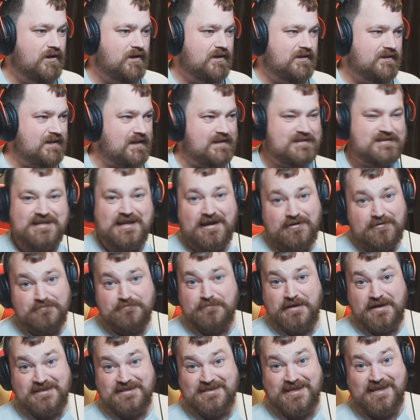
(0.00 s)
That sound
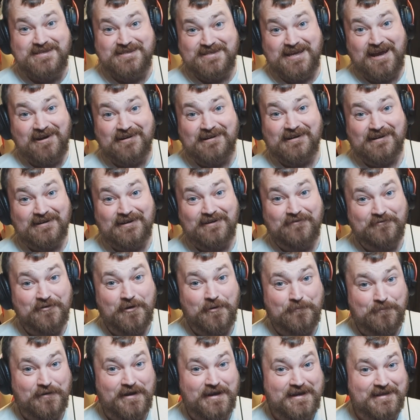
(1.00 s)
makes it sound like I've
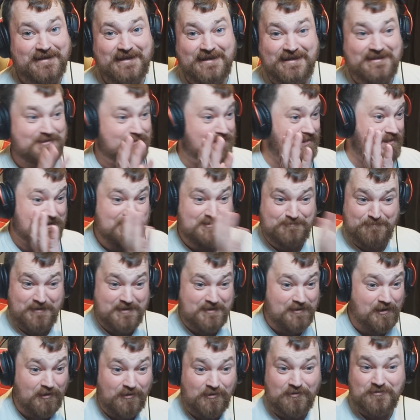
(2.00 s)
not played it. It's been
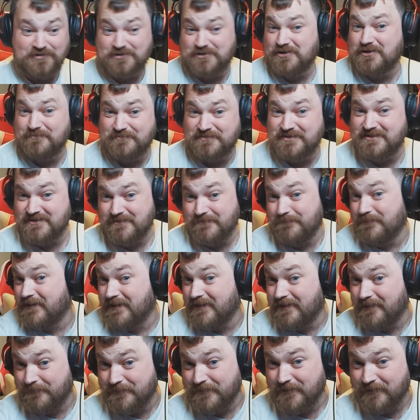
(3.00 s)
a long time since I
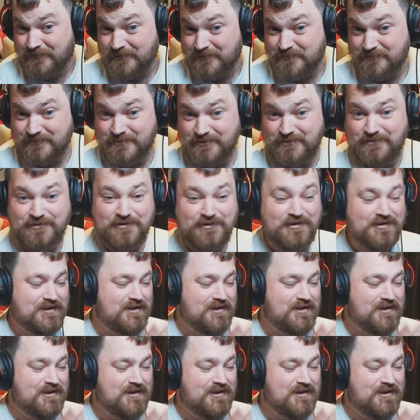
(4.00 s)
played it, I'll be honest with you.